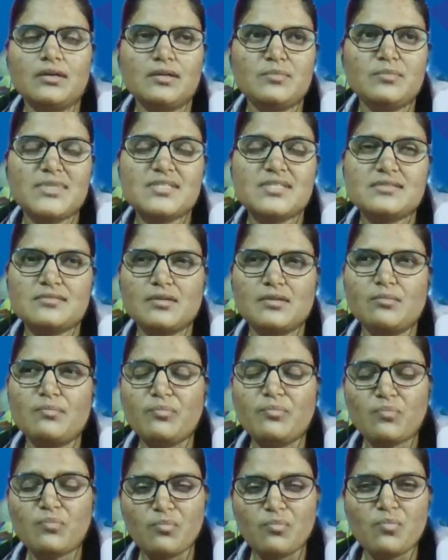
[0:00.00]
means
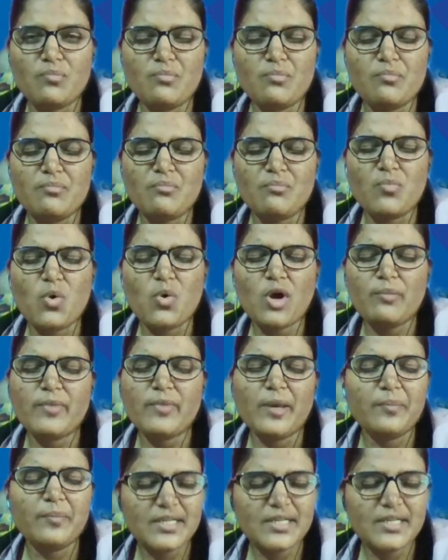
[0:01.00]
more memory